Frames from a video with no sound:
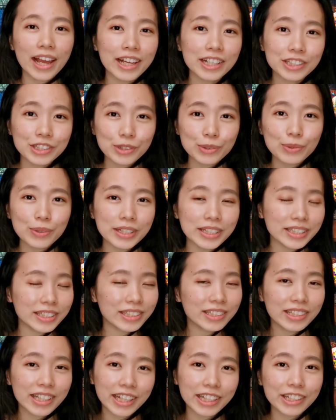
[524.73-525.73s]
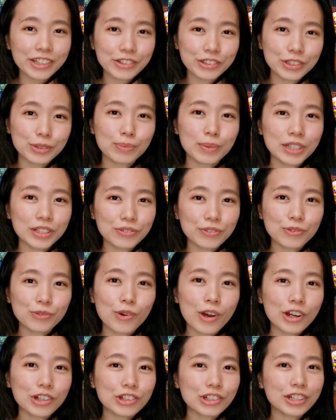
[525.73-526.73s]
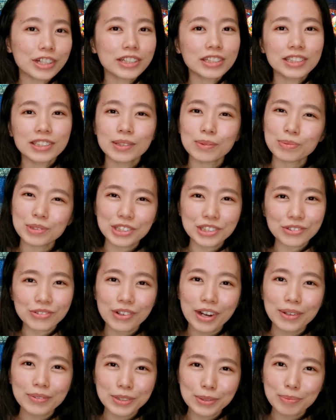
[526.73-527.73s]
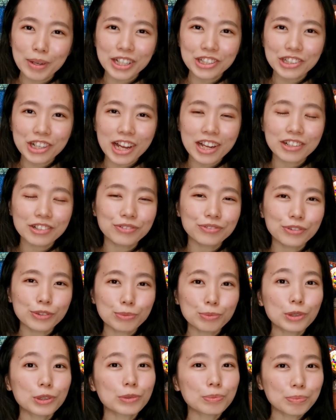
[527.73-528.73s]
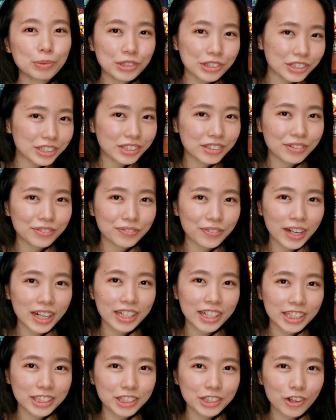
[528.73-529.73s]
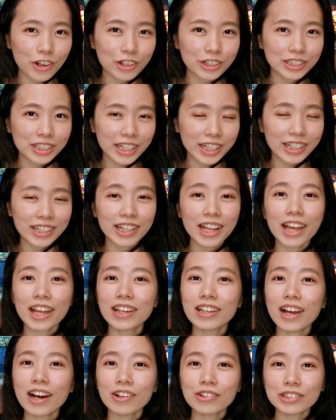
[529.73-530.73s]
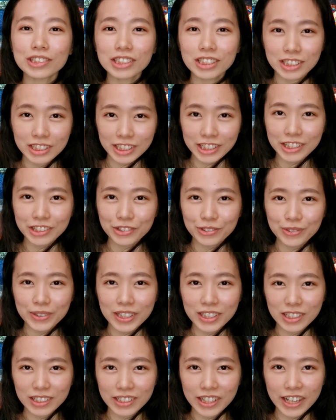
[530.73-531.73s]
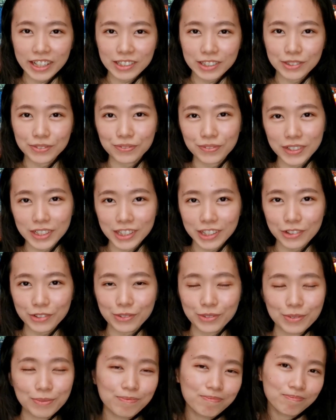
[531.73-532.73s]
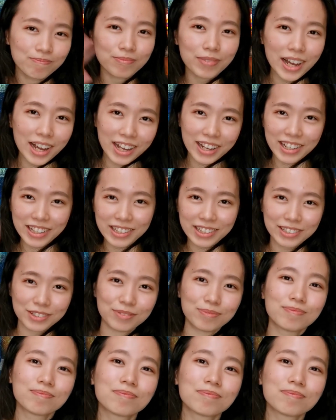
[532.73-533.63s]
As always, thank you so much for watching. Subscribe to my channel for more personal finance content, and I'll see you in the next video. Bye!